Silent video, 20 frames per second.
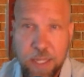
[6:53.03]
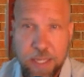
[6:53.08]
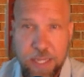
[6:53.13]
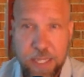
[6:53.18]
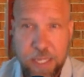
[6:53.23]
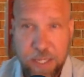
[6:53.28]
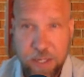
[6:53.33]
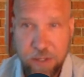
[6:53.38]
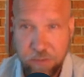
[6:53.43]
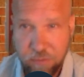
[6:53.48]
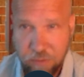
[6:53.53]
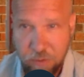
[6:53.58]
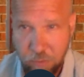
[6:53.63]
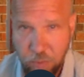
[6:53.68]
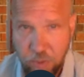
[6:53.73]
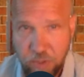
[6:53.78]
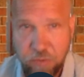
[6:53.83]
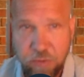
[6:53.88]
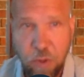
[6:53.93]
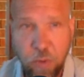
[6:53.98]
It is the
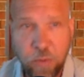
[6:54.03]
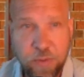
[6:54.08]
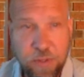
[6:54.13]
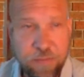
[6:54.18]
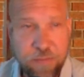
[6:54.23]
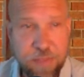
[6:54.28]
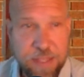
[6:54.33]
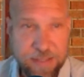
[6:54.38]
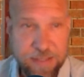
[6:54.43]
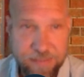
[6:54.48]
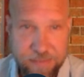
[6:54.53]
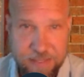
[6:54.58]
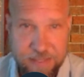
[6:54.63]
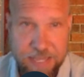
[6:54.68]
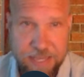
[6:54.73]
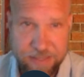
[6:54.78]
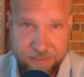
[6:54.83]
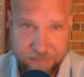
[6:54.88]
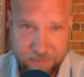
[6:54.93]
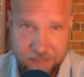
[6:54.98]
result of the
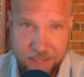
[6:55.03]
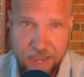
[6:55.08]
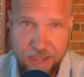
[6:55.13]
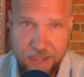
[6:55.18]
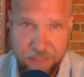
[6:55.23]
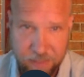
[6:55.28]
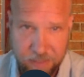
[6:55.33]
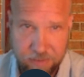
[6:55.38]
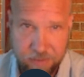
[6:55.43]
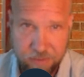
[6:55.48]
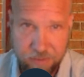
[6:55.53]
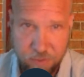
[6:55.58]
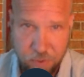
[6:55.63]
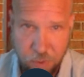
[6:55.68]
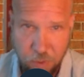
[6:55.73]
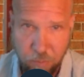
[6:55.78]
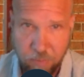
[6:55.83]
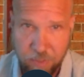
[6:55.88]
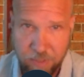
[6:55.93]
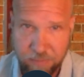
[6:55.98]
CSI that
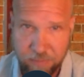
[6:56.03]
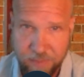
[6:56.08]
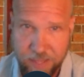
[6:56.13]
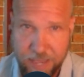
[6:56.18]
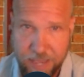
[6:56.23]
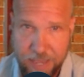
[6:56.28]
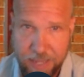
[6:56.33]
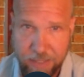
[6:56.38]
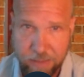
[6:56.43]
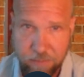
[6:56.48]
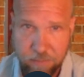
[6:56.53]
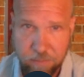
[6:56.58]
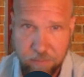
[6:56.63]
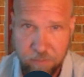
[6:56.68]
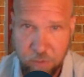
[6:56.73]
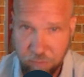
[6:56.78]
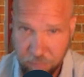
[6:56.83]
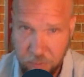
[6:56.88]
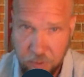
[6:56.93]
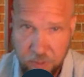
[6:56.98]
determines that.
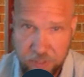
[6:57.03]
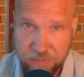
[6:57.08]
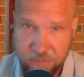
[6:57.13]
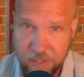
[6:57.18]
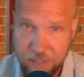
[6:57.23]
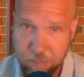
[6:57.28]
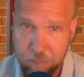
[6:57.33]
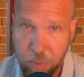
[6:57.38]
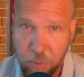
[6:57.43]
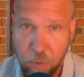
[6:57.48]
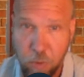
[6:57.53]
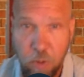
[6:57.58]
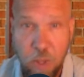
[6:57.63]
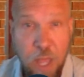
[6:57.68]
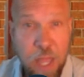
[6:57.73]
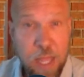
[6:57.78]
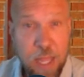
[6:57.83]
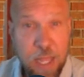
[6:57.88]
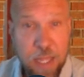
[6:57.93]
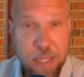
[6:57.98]
So for example,
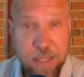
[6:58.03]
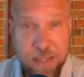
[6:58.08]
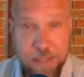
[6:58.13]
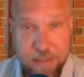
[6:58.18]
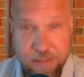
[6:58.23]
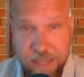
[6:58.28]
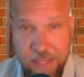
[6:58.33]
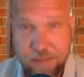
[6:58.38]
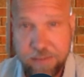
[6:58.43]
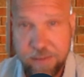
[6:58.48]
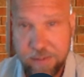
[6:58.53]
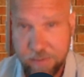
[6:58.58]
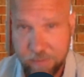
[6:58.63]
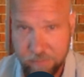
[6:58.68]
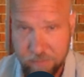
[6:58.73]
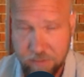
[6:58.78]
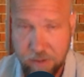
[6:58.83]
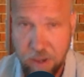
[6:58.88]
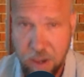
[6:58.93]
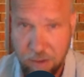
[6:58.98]

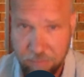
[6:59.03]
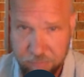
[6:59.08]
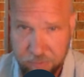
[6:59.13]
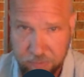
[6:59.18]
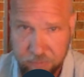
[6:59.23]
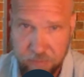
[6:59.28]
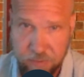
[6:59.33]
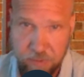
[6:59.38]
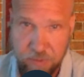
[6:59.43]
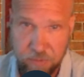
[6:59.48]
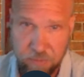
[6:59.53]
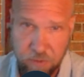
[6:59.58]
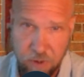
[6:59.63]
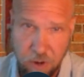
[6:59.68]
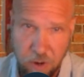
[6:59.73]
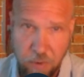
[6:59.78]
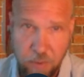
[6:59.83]
dentists' offices are